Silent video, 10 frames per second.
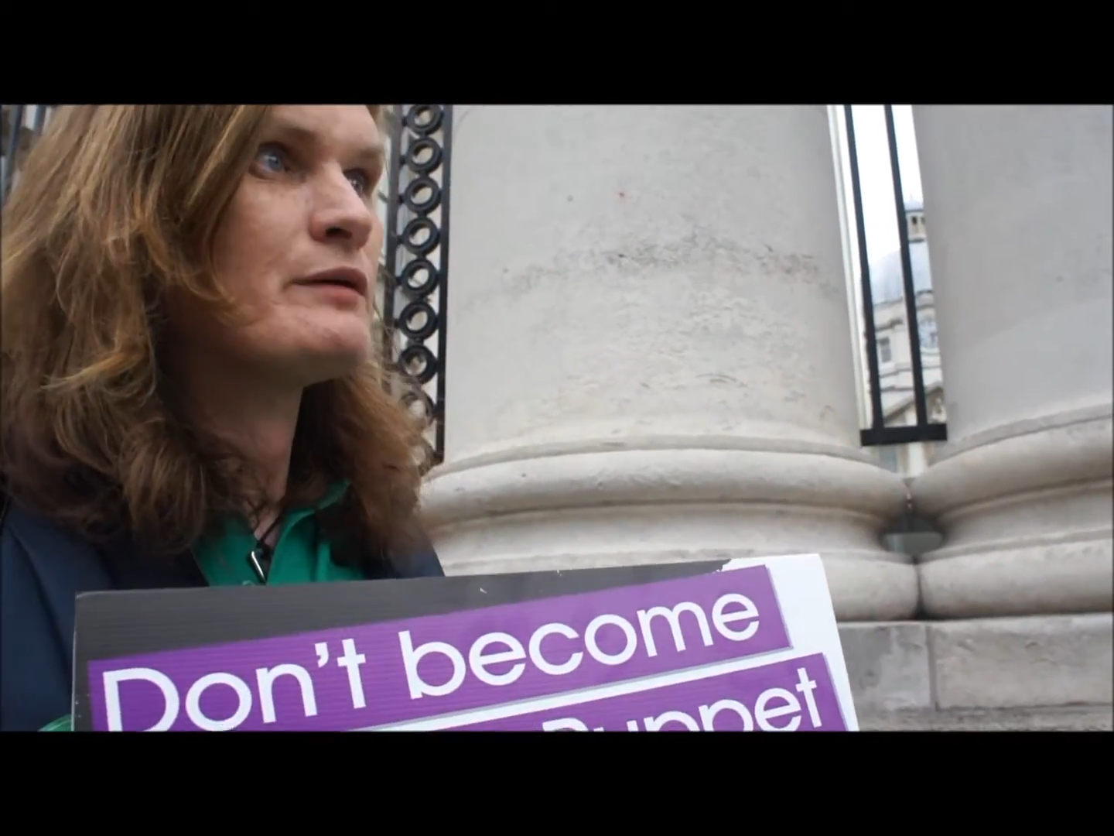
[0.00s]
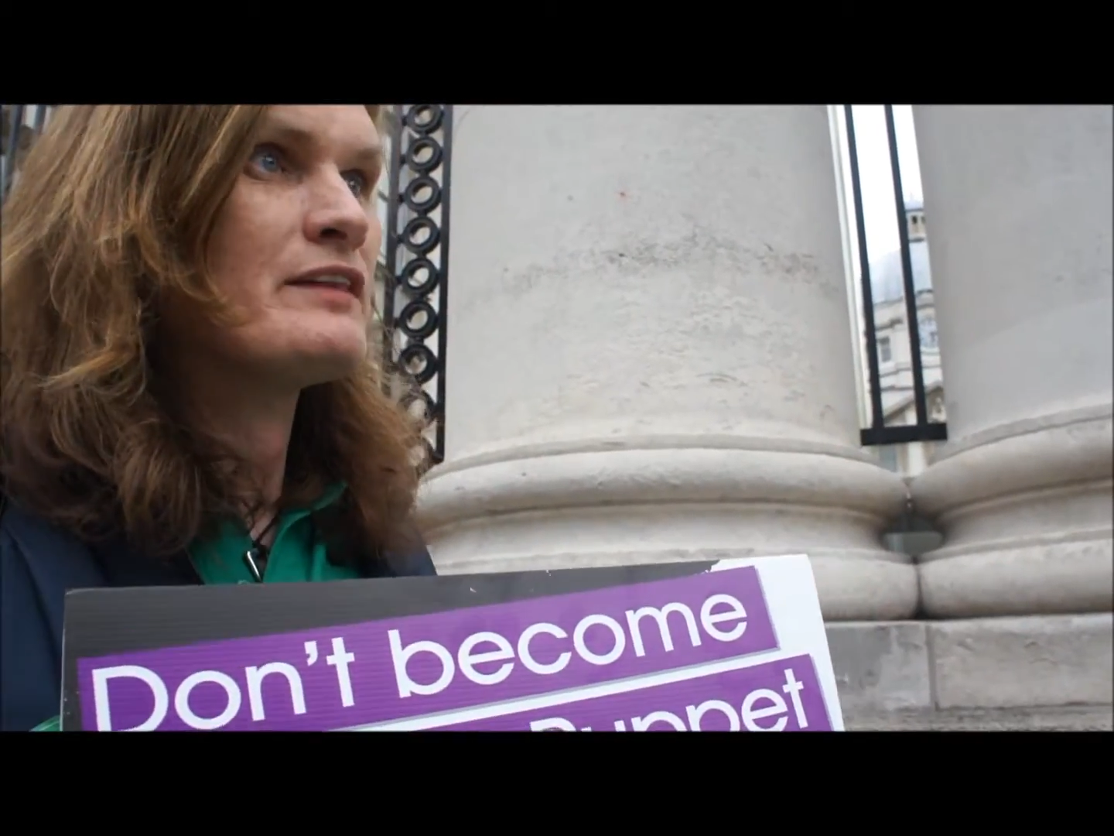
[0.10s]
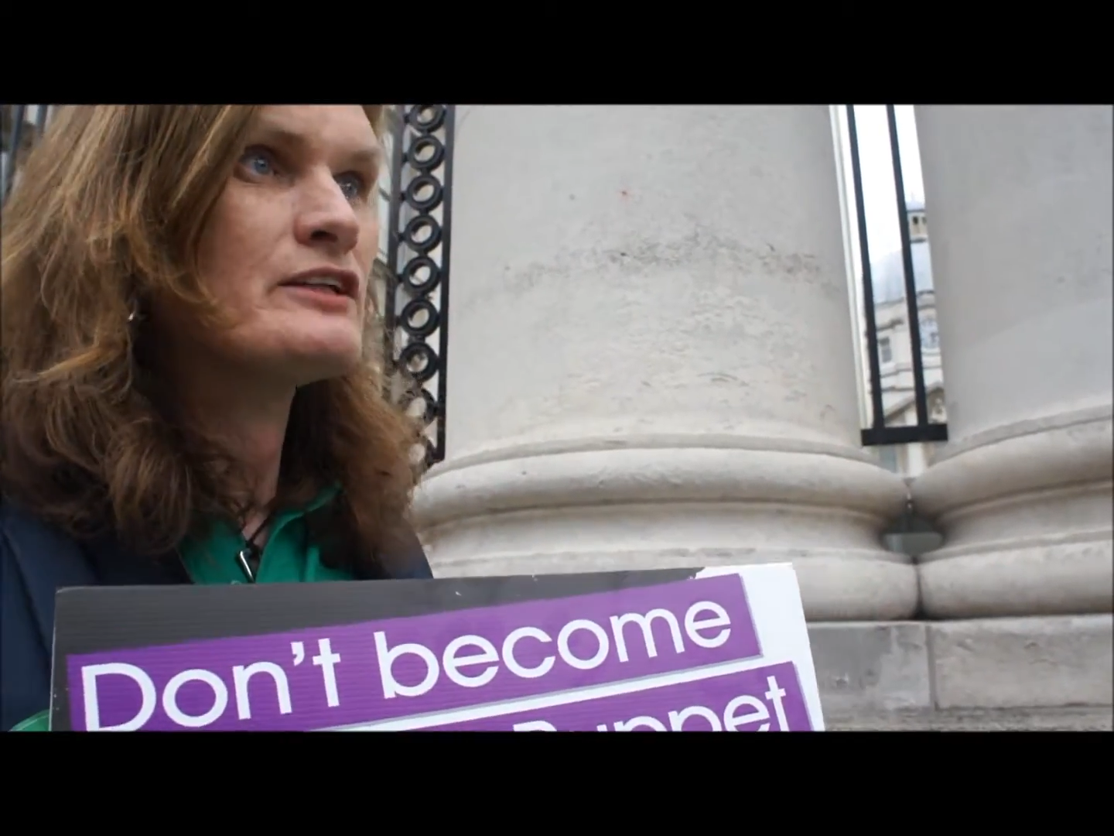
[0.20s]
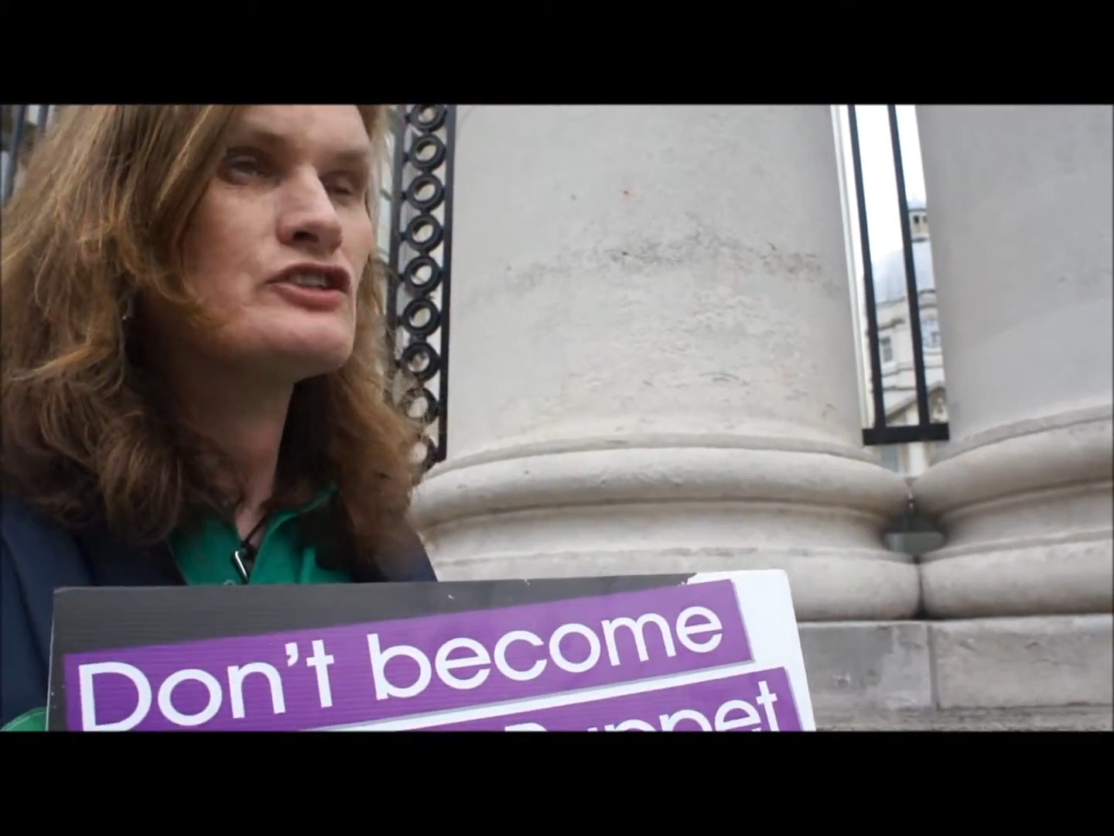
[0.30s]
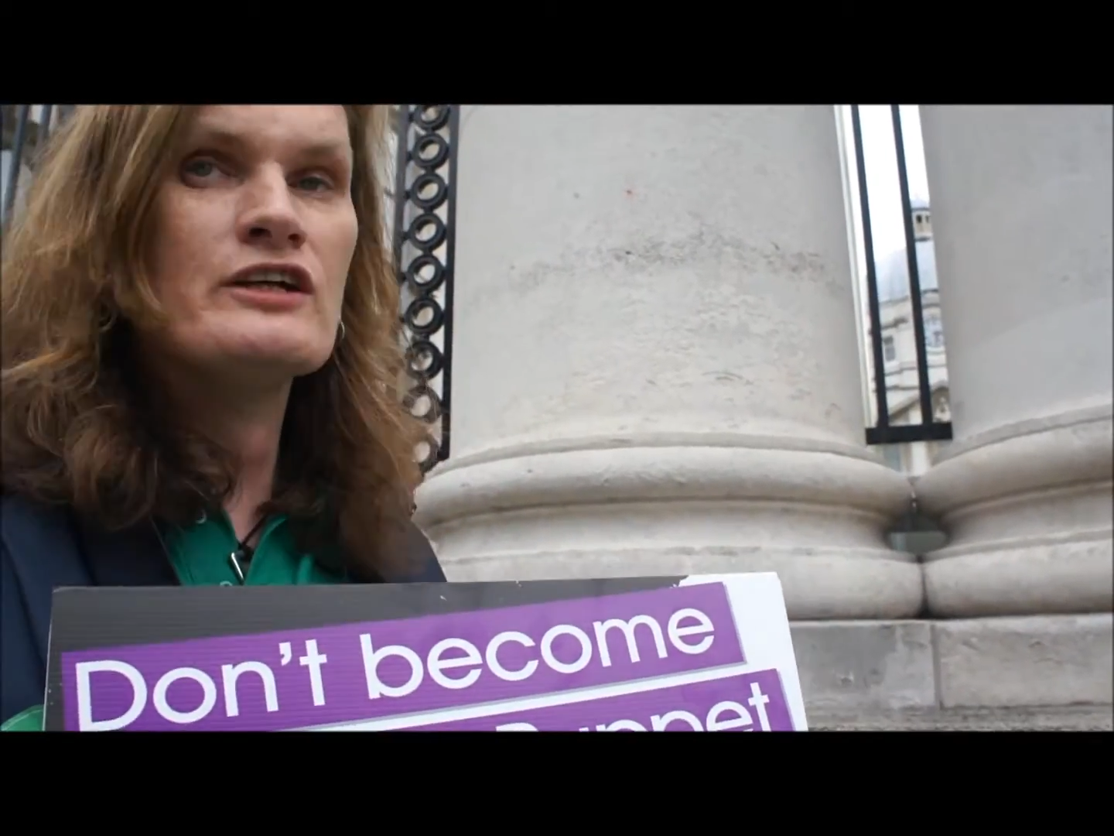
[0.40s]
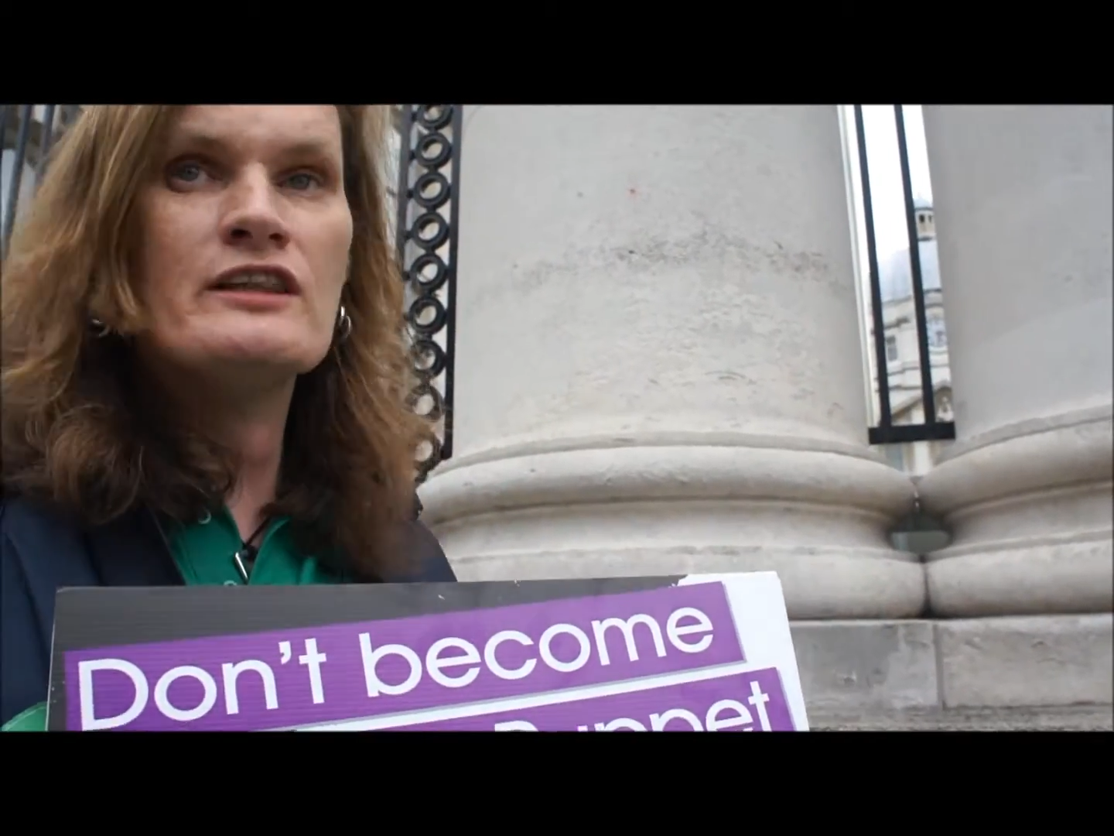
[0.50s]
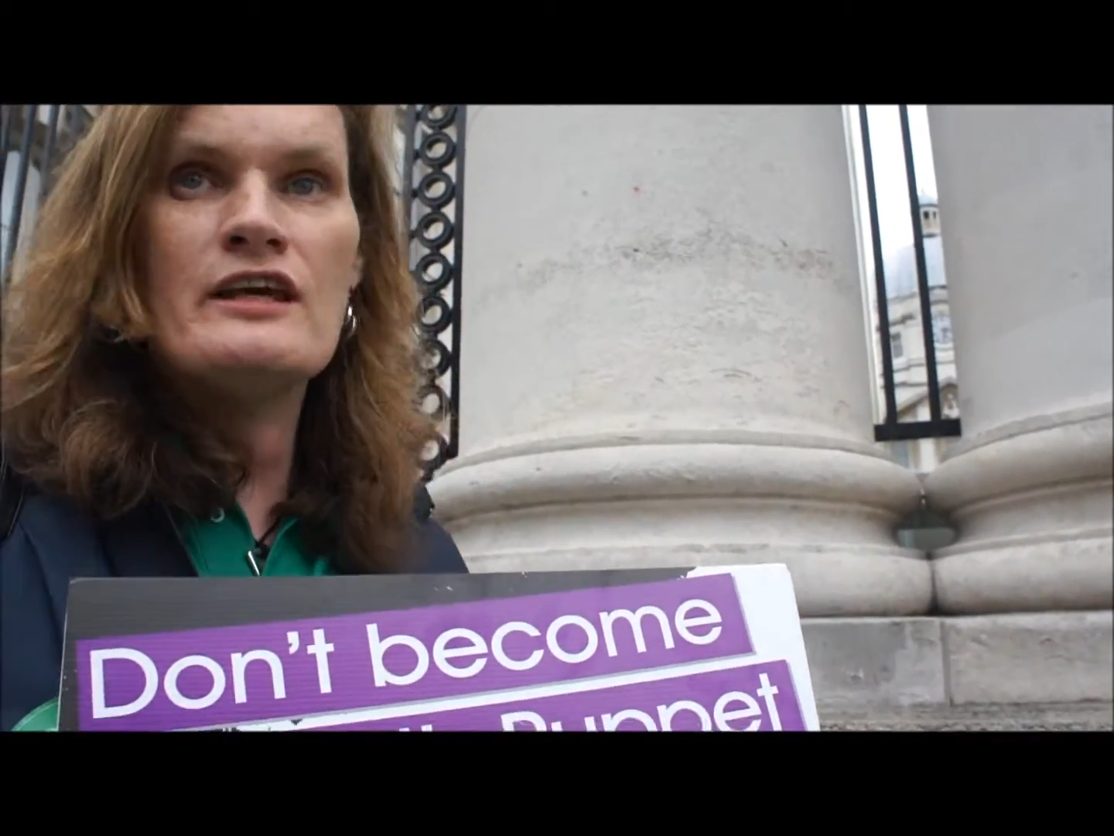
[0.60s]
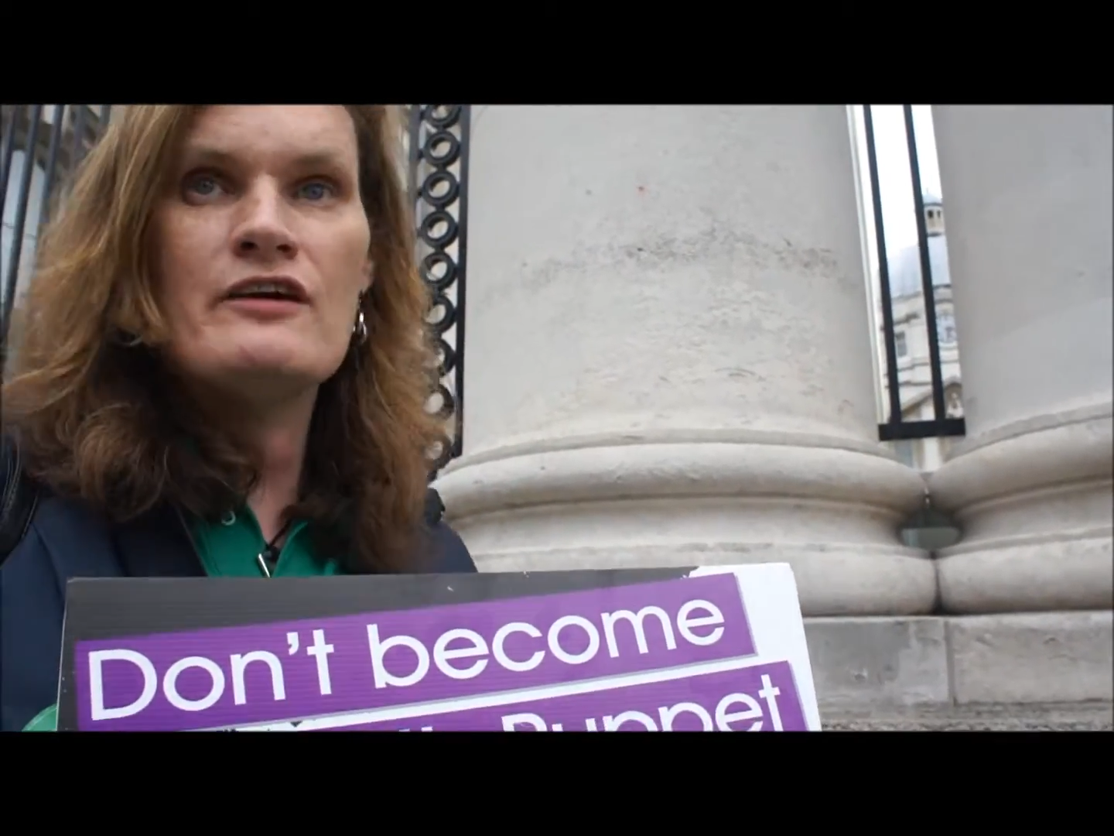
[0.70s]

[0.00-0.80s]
when they joined the